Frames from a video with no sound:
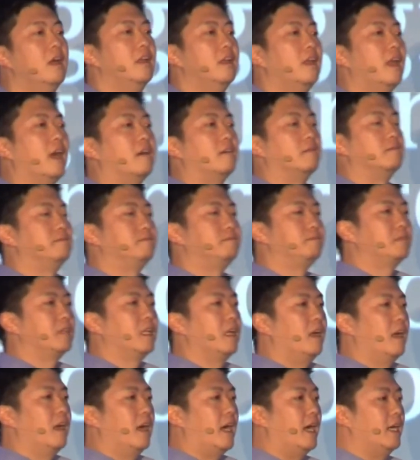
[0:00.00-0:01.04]
Now,
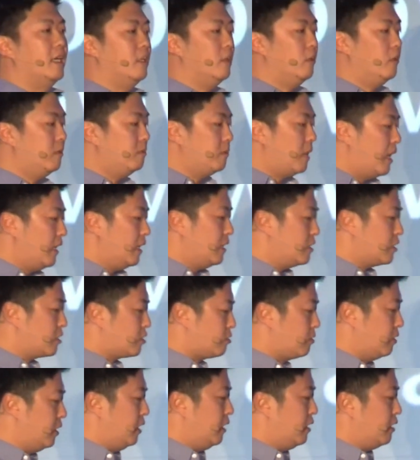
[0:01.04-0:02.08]
I know in my
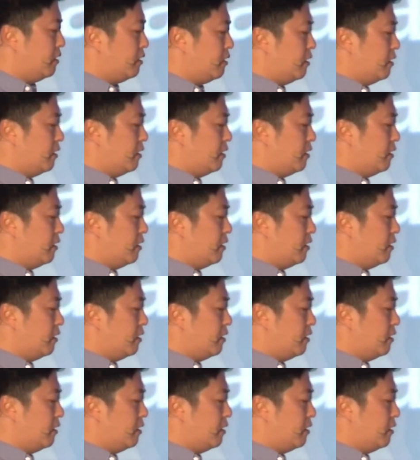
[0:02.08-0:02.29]
industry here,